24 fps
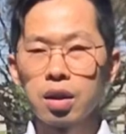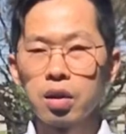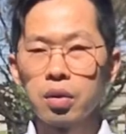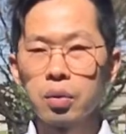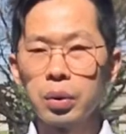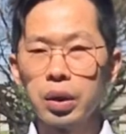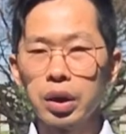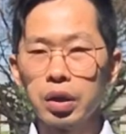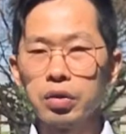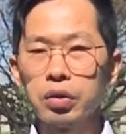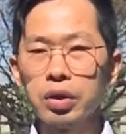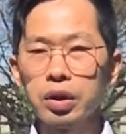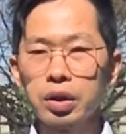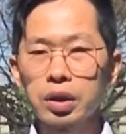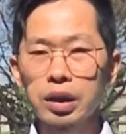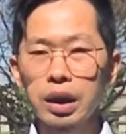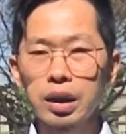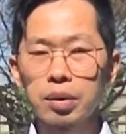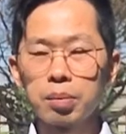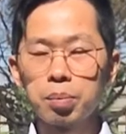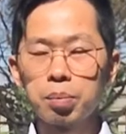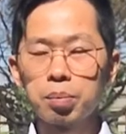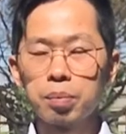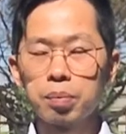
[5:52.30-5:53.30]
We only
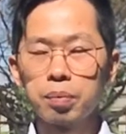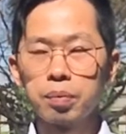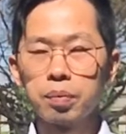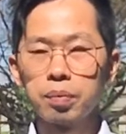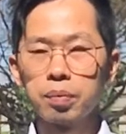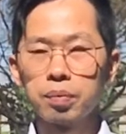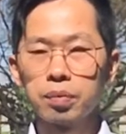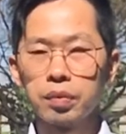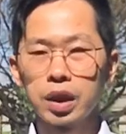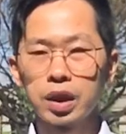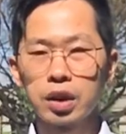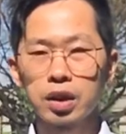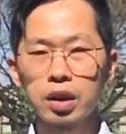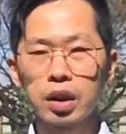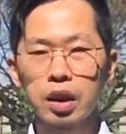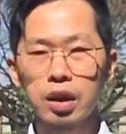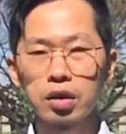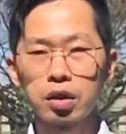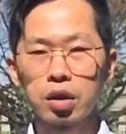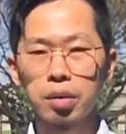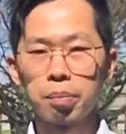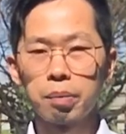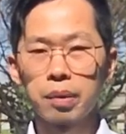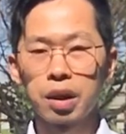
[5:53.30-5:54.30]
can, this
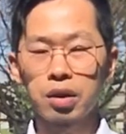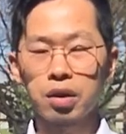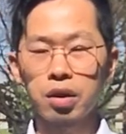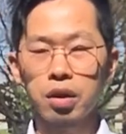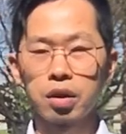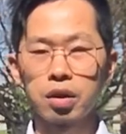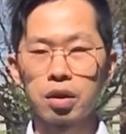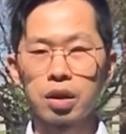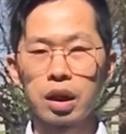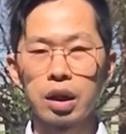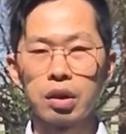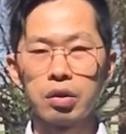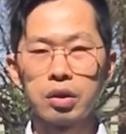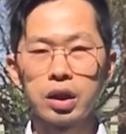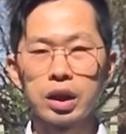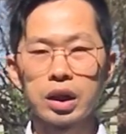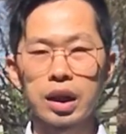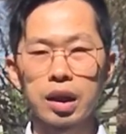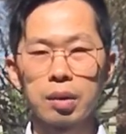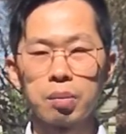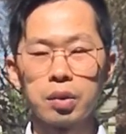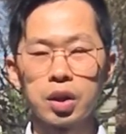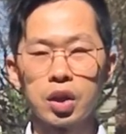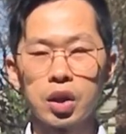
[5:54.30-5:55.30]
kind of method only
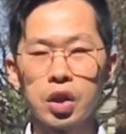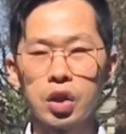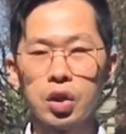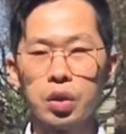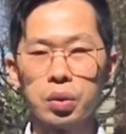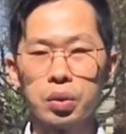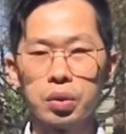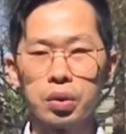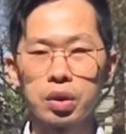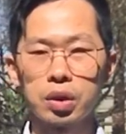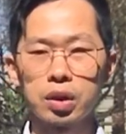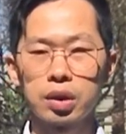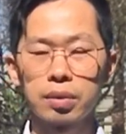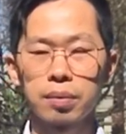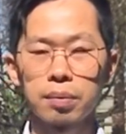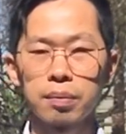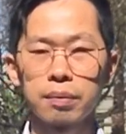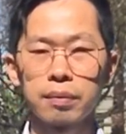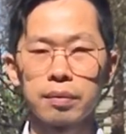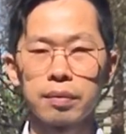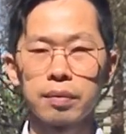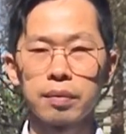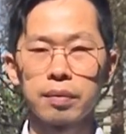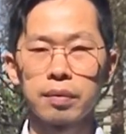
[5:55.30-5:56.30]
can be used
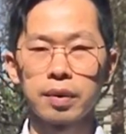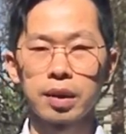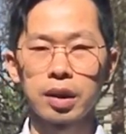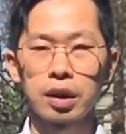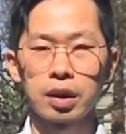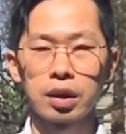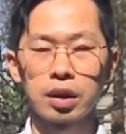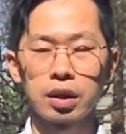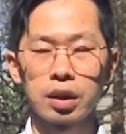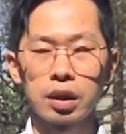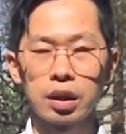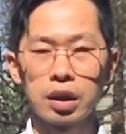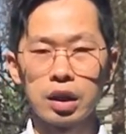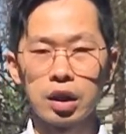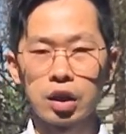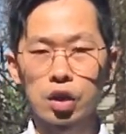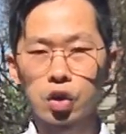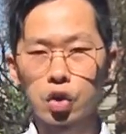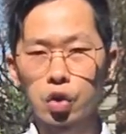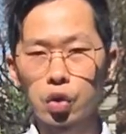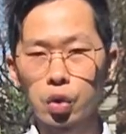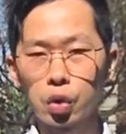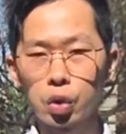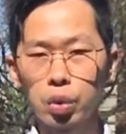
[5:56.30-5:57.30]
in a
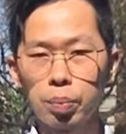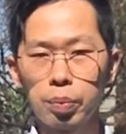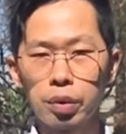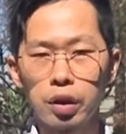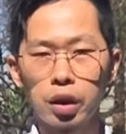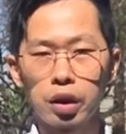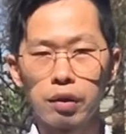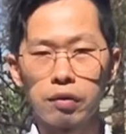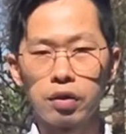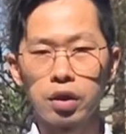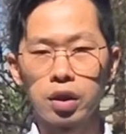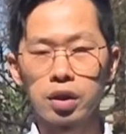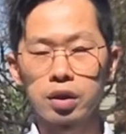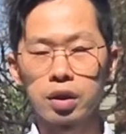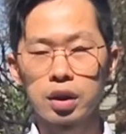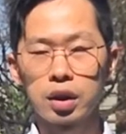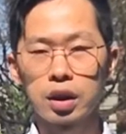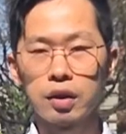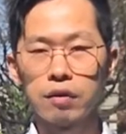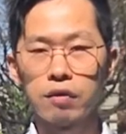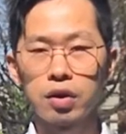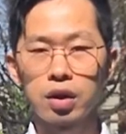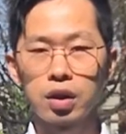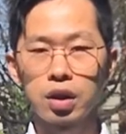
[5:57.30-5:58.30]
group of
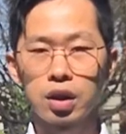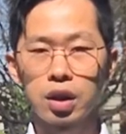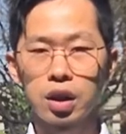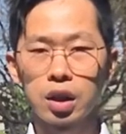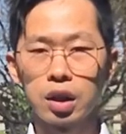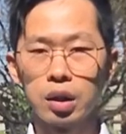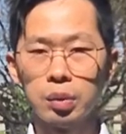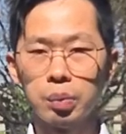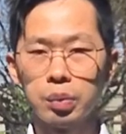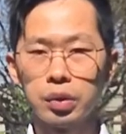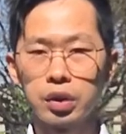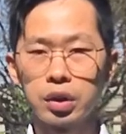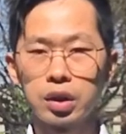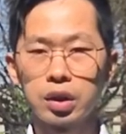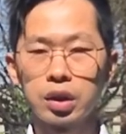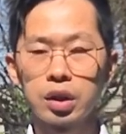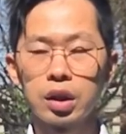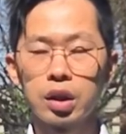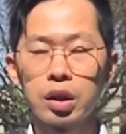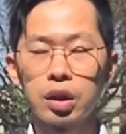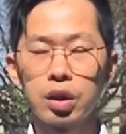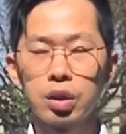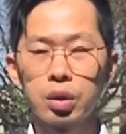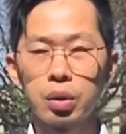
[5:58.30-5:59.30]
different herbs
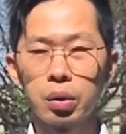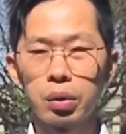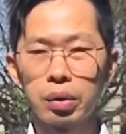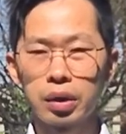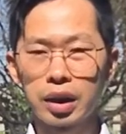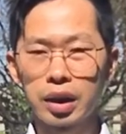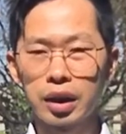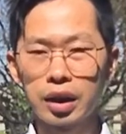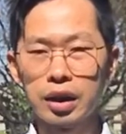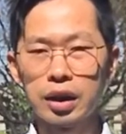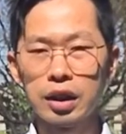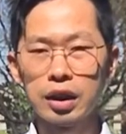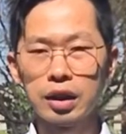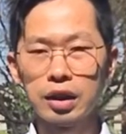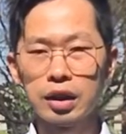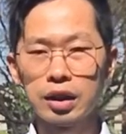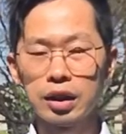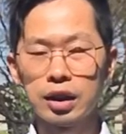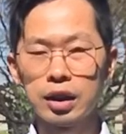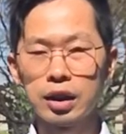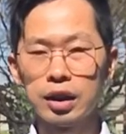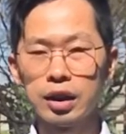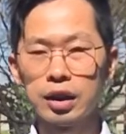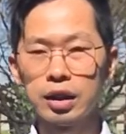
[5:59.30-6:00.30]
to clear the
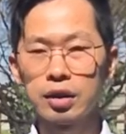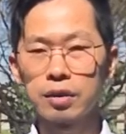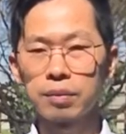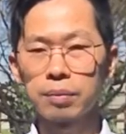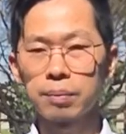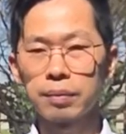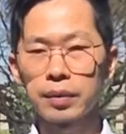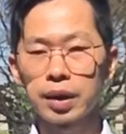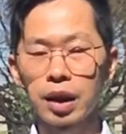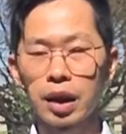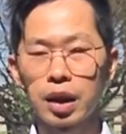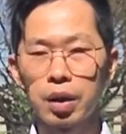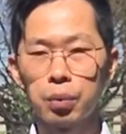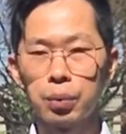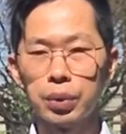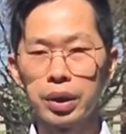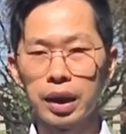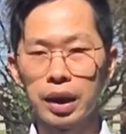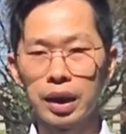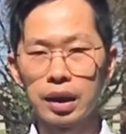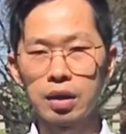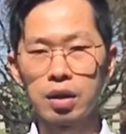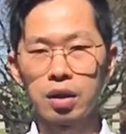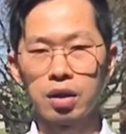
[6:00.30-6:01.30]
heat, and we
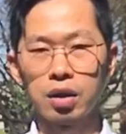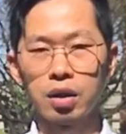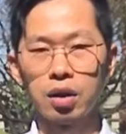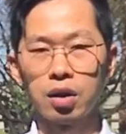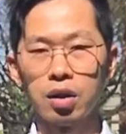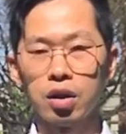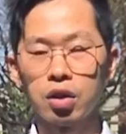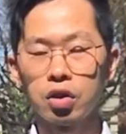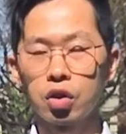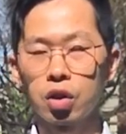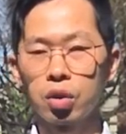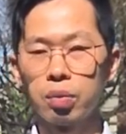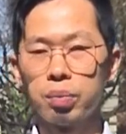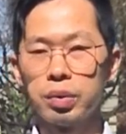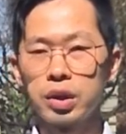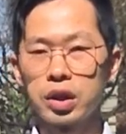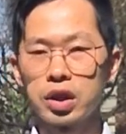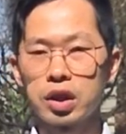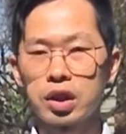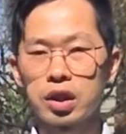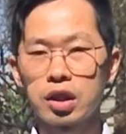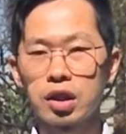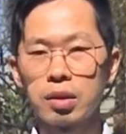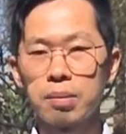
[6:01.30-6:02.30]
add a little bit
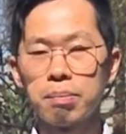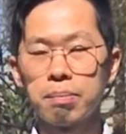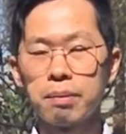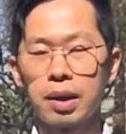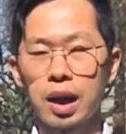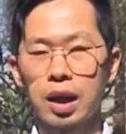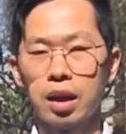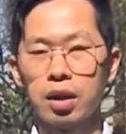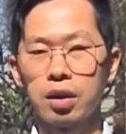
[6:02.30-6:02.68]
soma